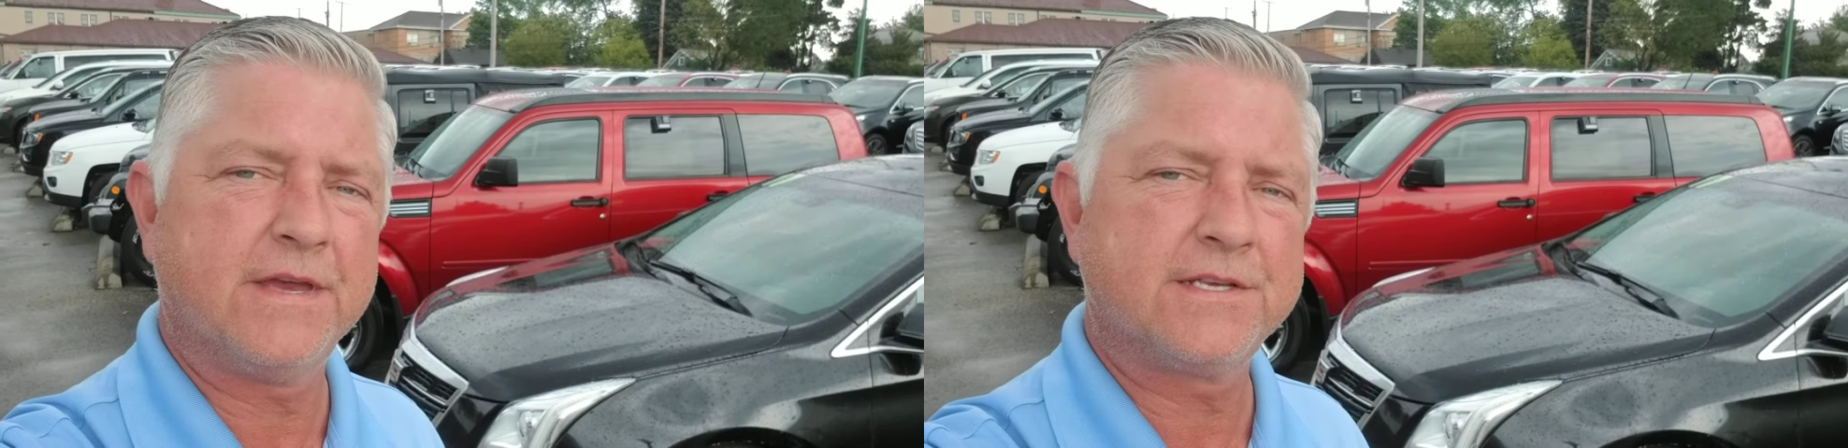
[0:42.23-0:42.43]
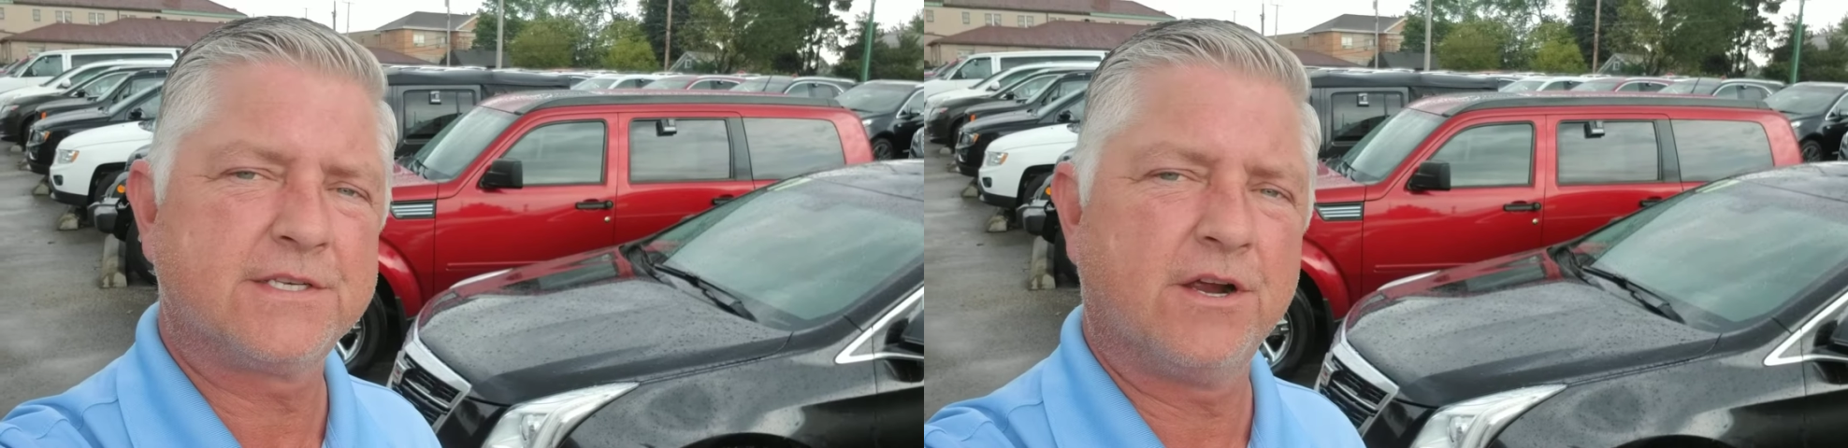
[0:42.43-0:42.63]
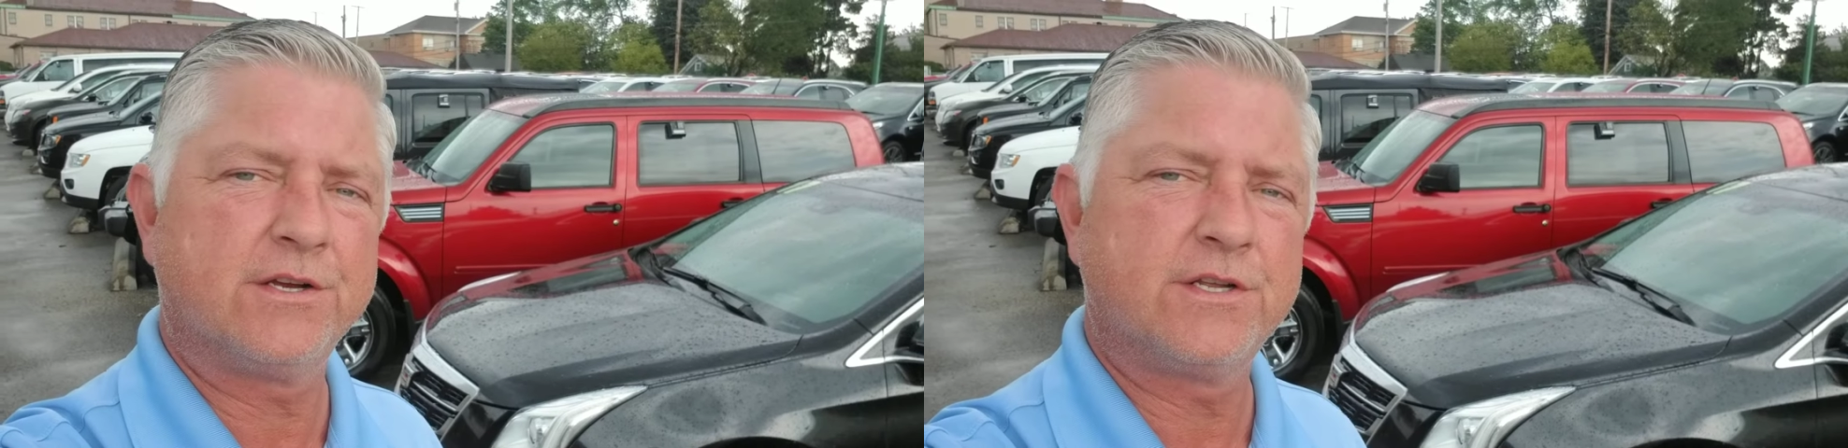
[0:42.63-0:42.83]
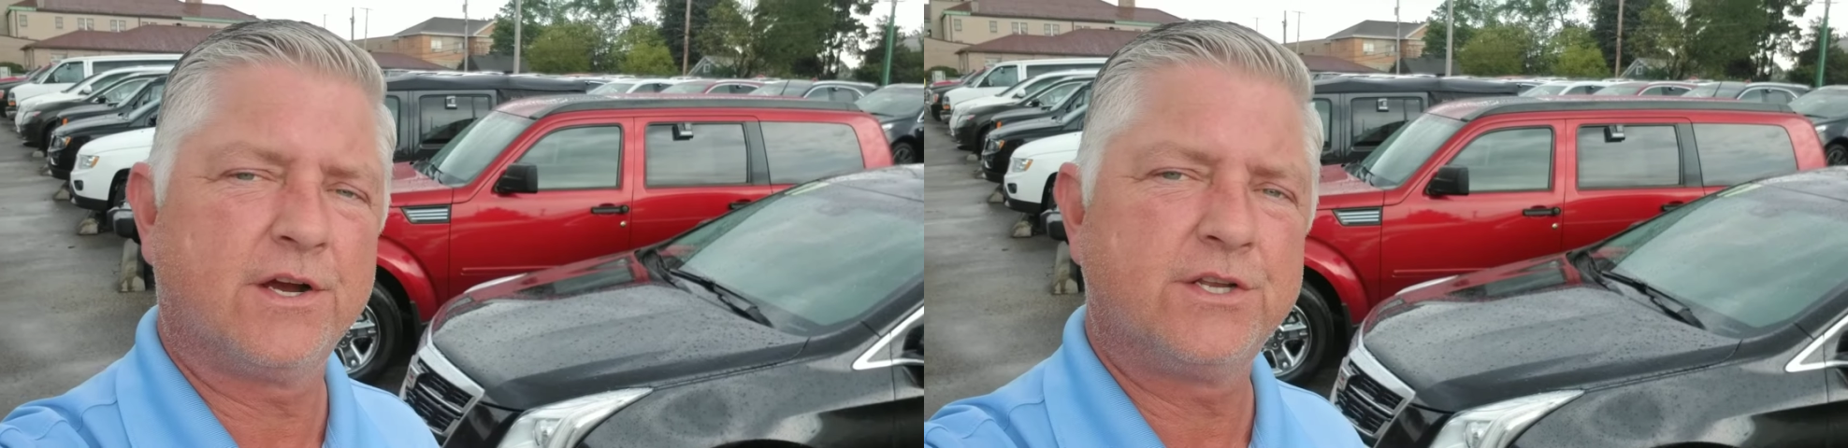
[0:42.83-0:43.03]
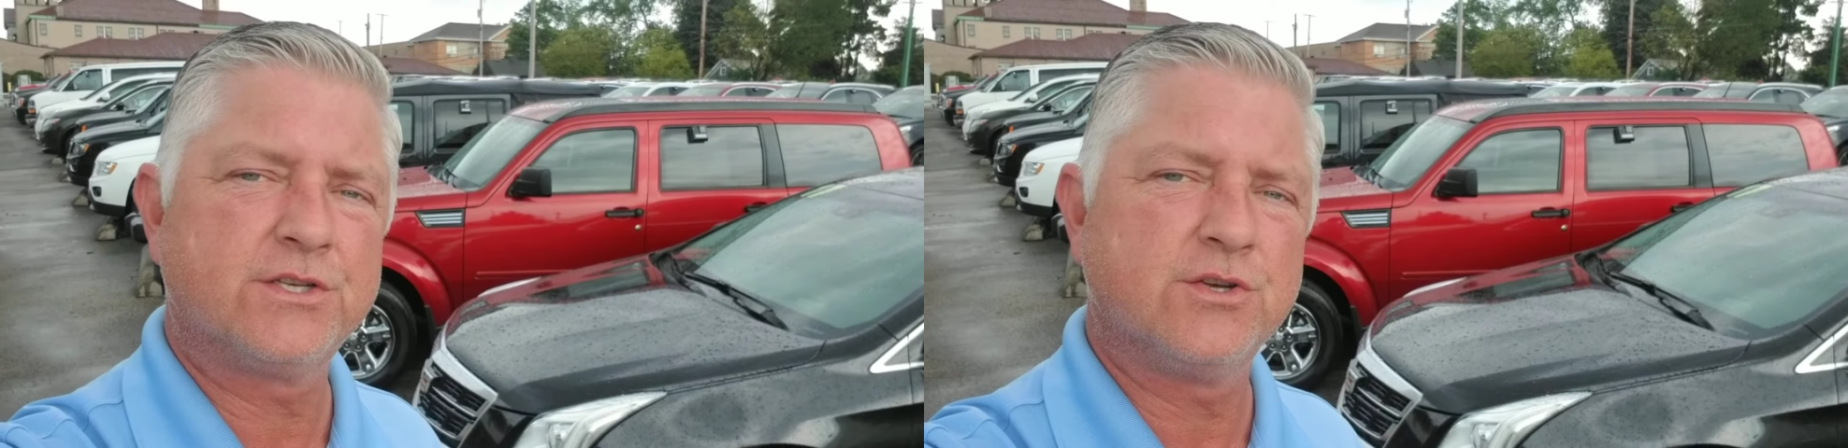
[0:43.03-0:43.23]
Thanks, Sarah.
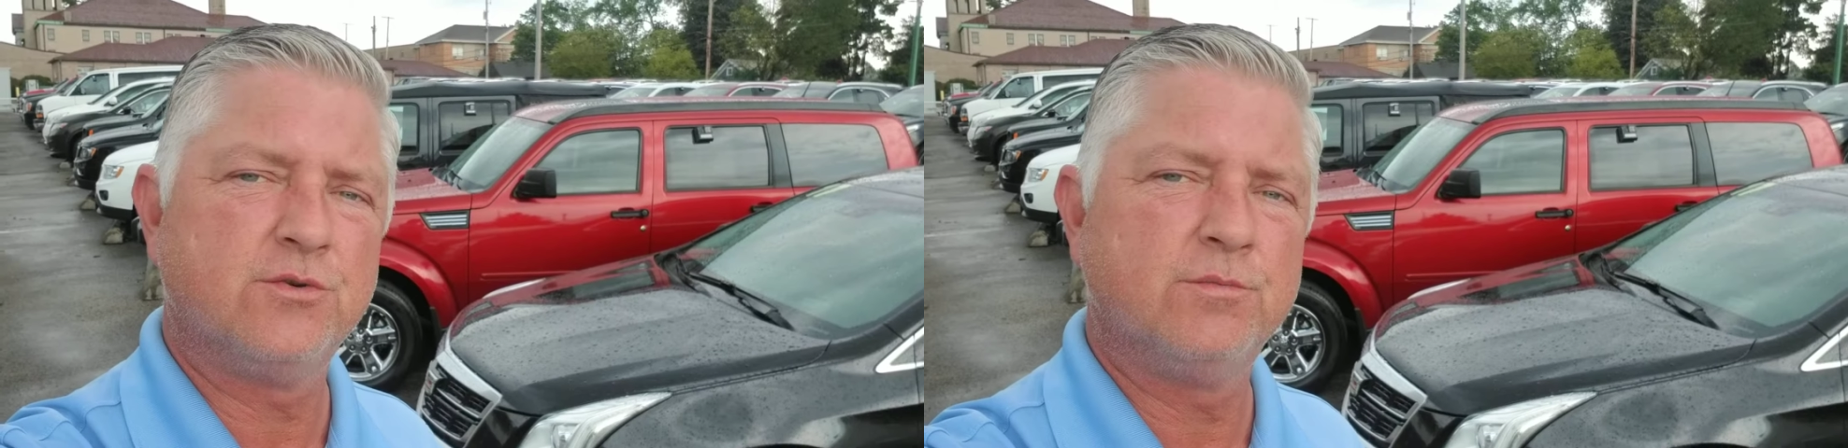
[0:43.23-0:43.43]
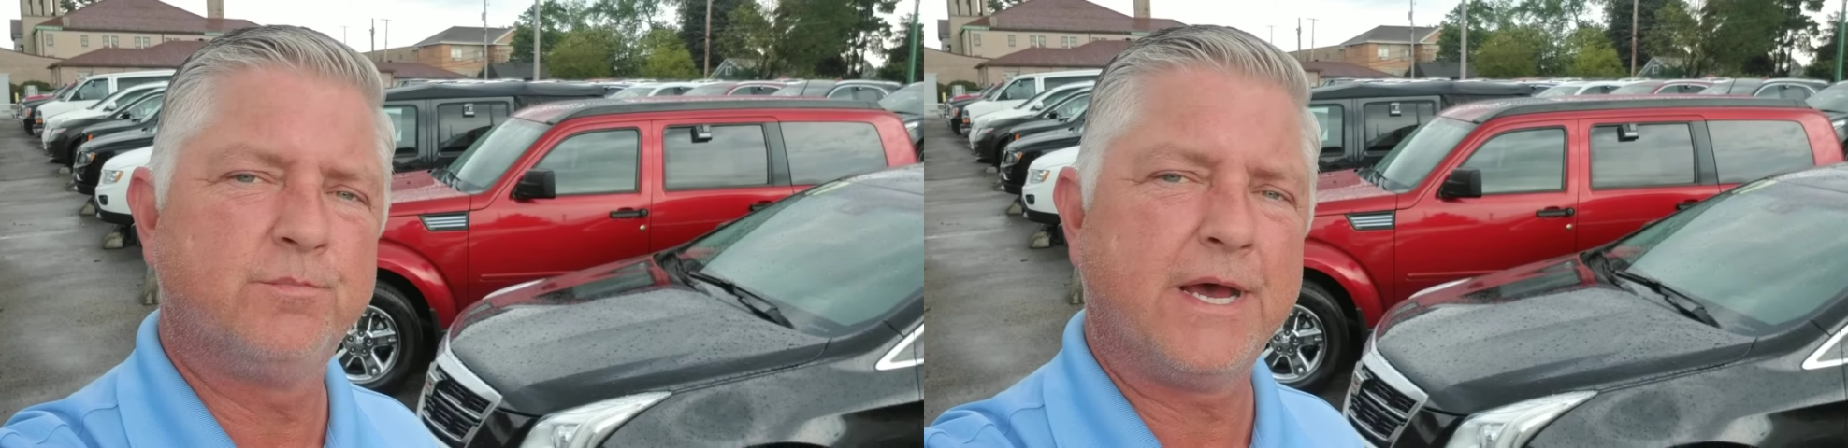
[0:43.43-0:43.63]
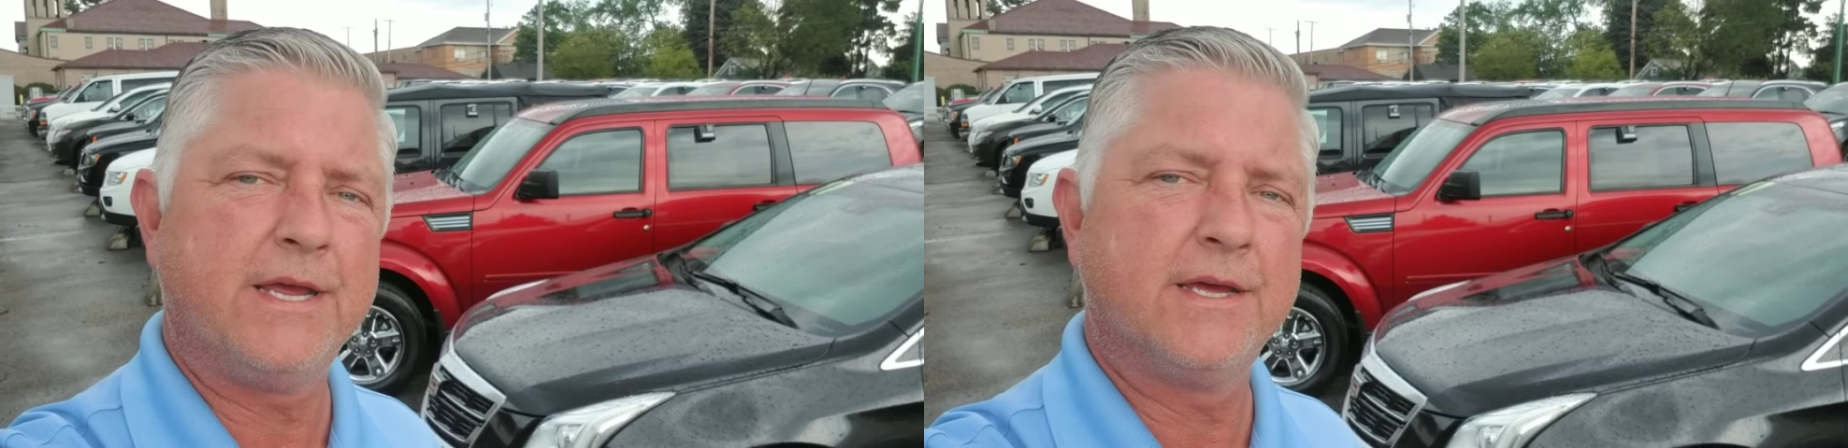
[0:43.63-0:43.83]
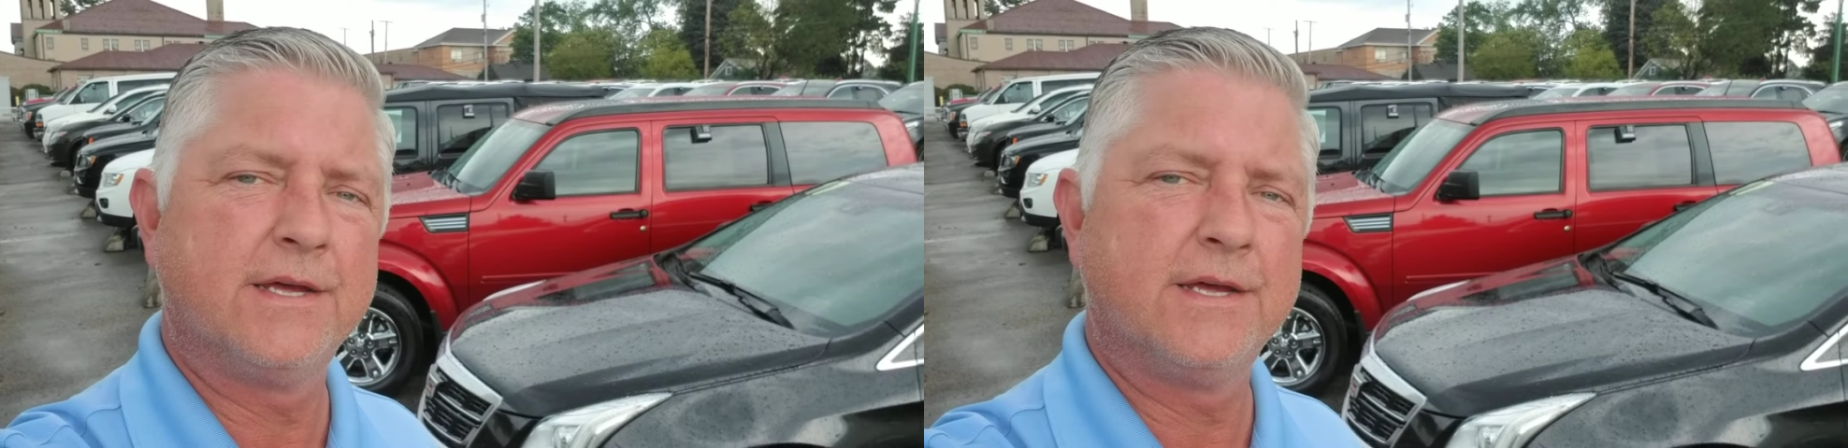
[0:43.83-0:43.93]
Talk to you soon. Bye.